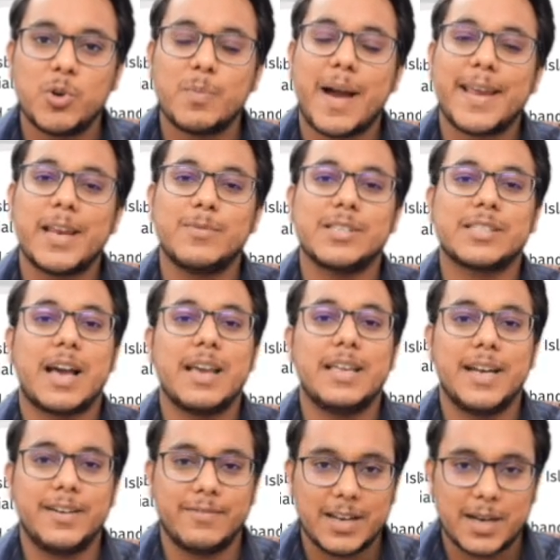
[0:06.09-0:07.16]
My name is Sahil
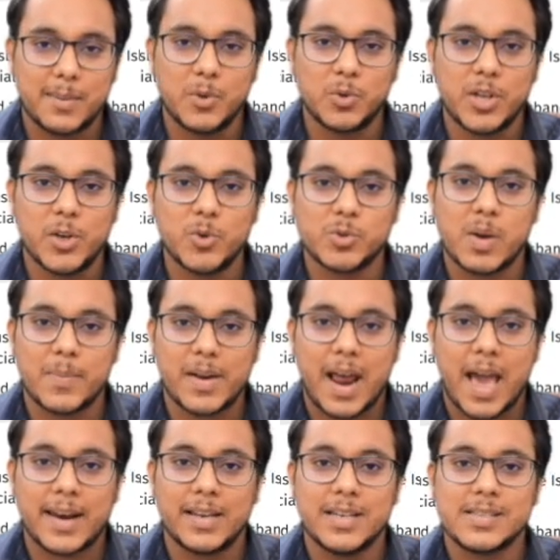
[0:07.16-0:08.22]
and welcome to the newspaper
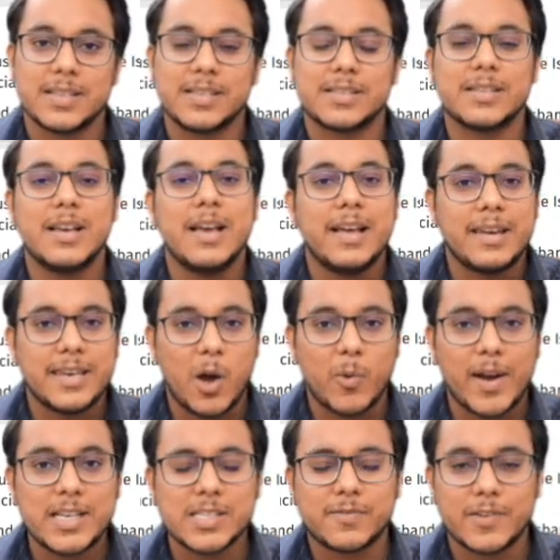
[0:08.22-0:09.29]
analysis. Now
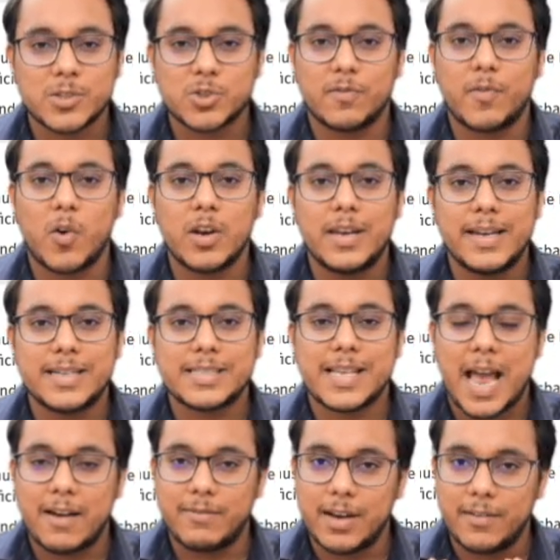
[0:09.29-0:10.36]
guys, first of all, let's
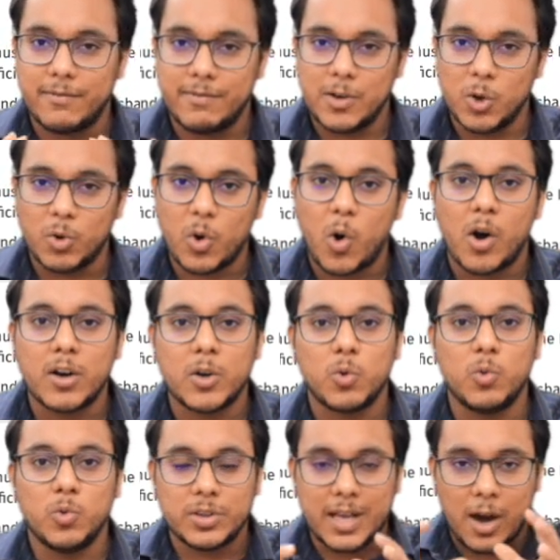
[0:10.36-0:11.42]
have a look
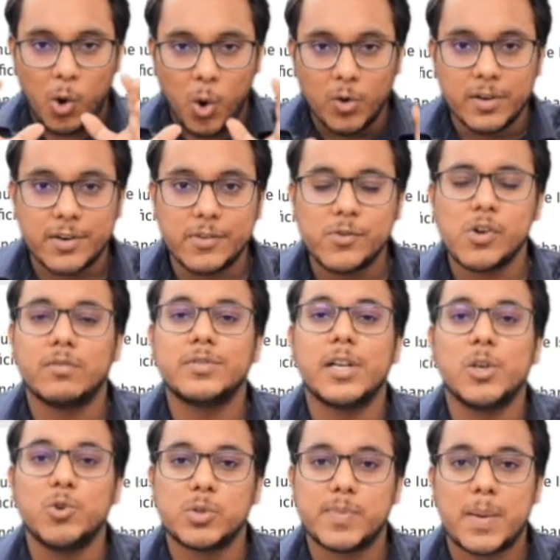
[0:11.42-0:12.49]
onto the overview of the
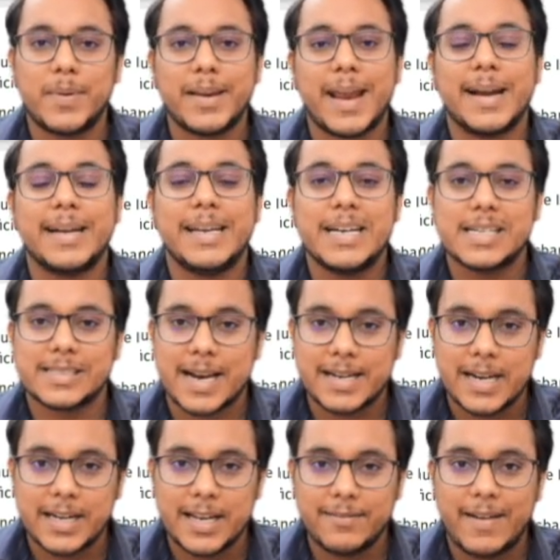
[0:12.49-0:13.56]
newspaper and let's
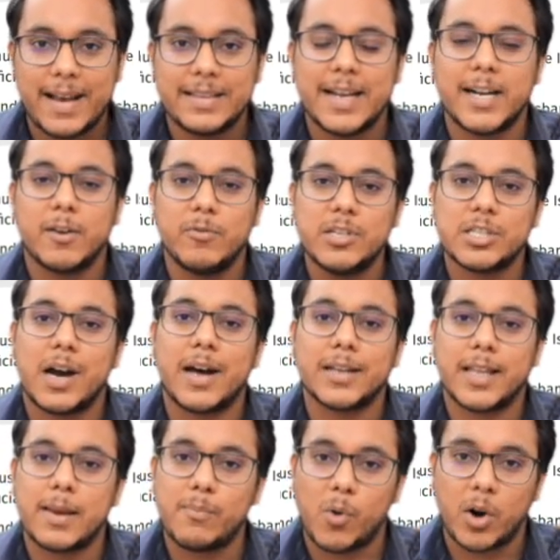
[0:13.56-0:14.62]
identify that which are
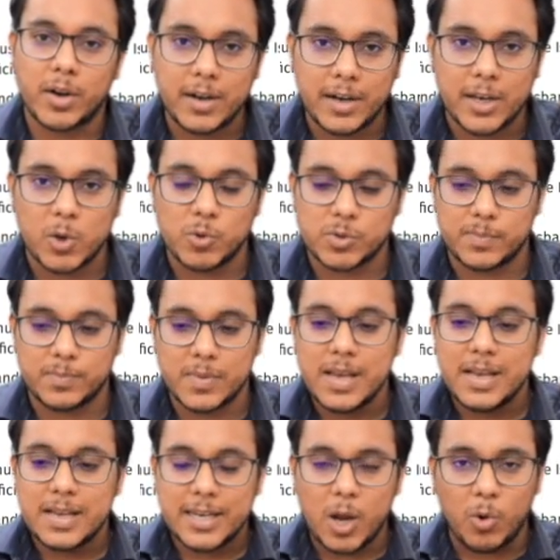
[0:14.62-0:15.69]
the important news.
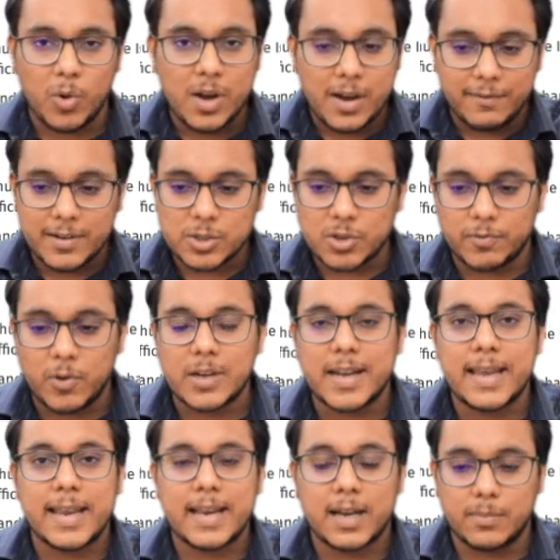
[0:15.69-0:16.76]
Now, first of all,
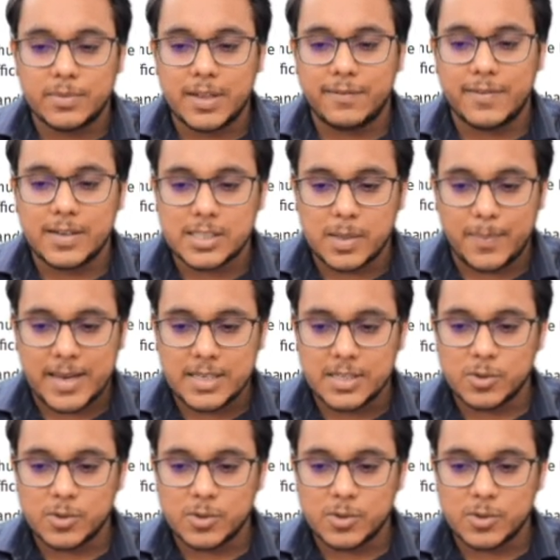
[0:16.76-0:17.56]
taking up the first page.